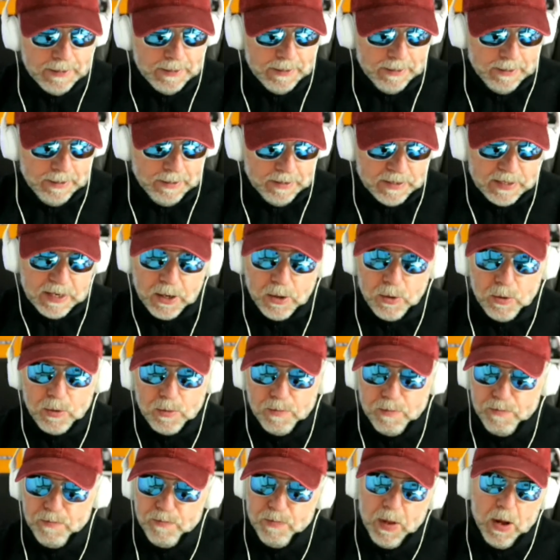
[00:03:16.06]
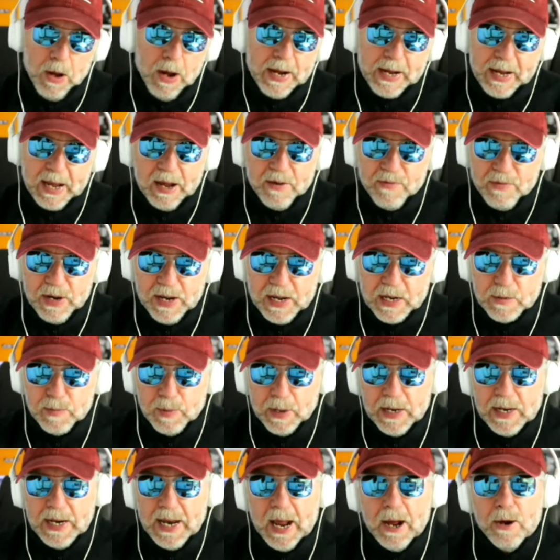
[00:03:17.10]
So I carefully
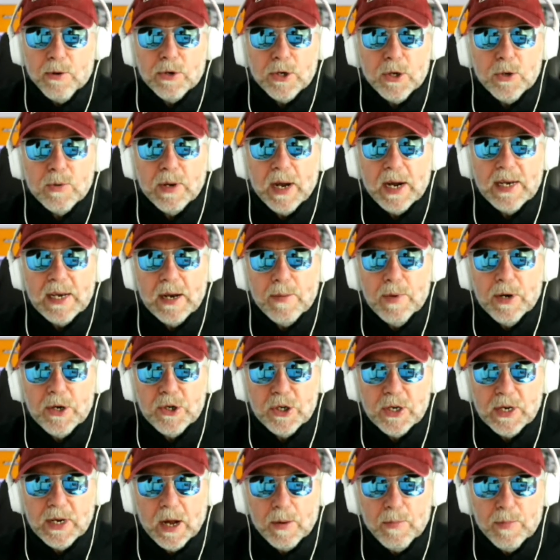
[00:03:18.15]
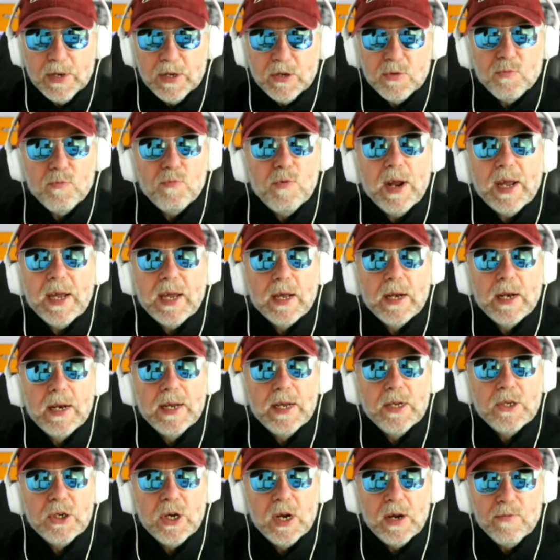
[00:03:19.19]
explained how UK demolition companies regularly
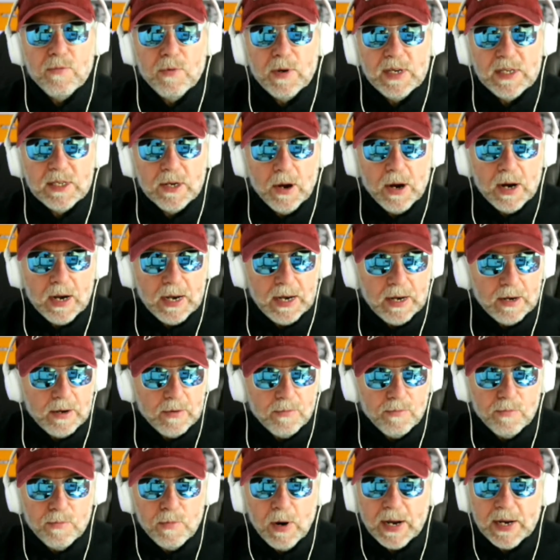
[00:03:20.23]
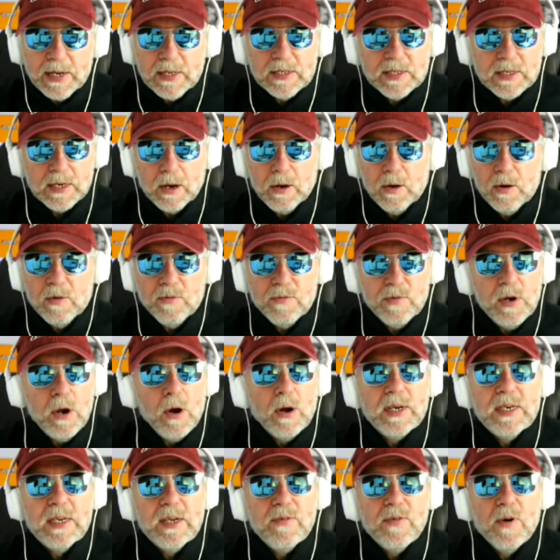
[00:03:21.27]
achieve recycling rates of
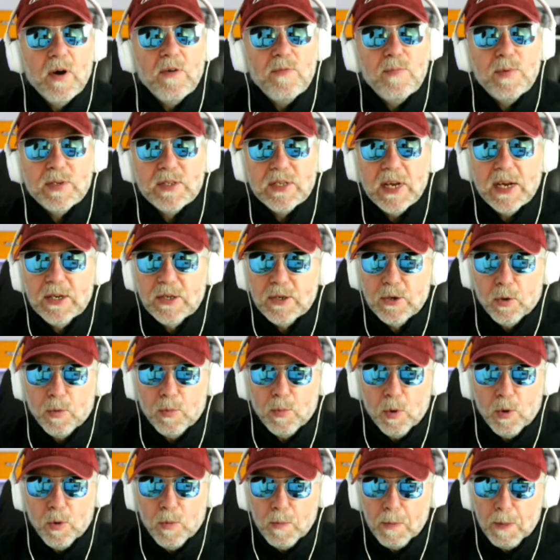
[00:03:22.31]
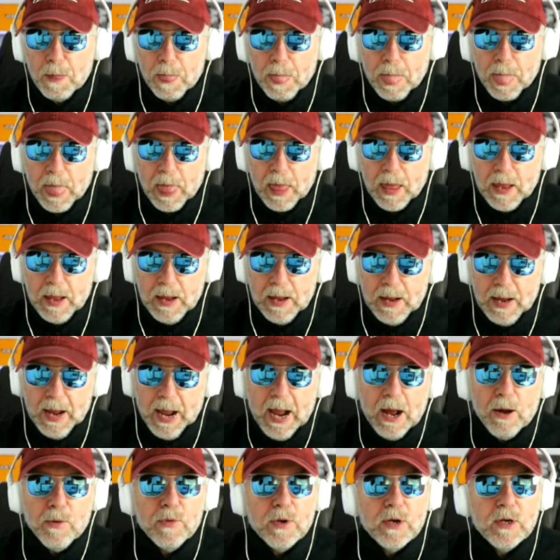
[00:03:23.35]
95% or more,
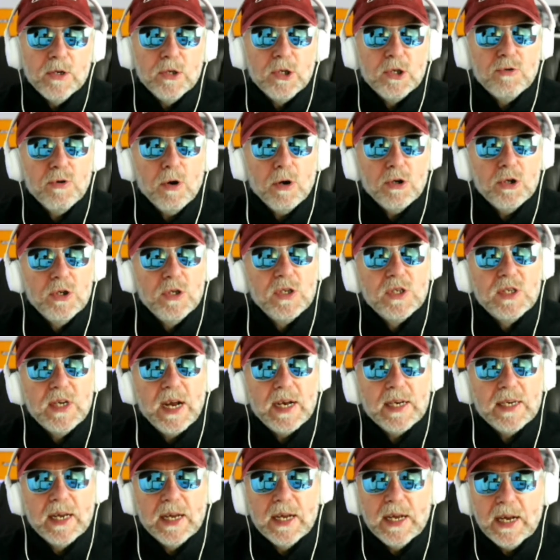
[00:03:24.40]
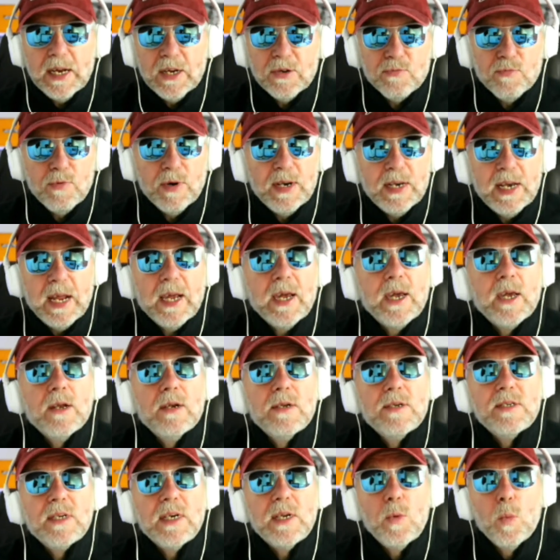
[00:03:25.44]
how the construction sector is
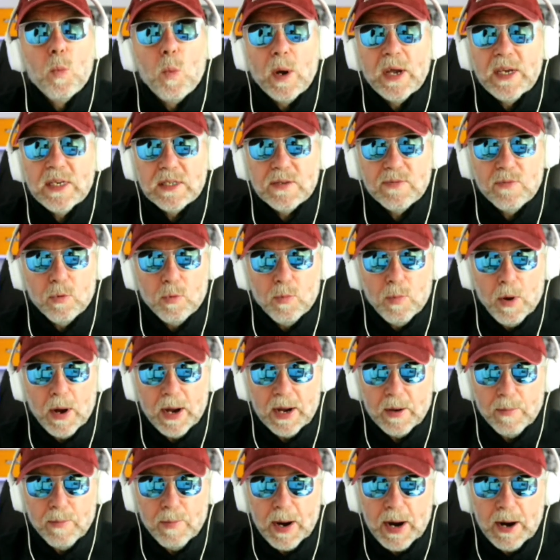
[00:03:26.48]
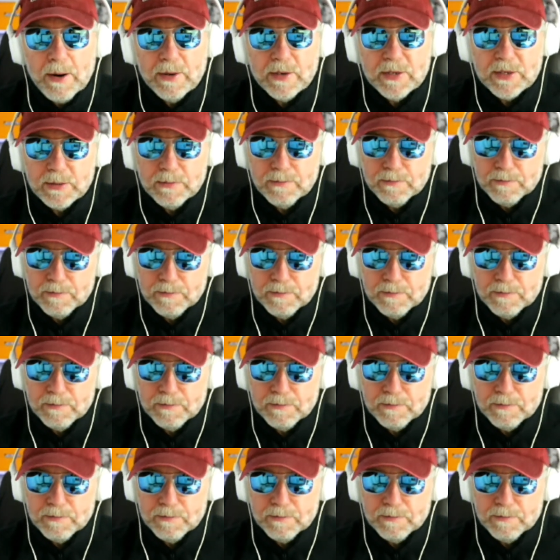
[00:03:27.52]
ridiculously wasteful by comparison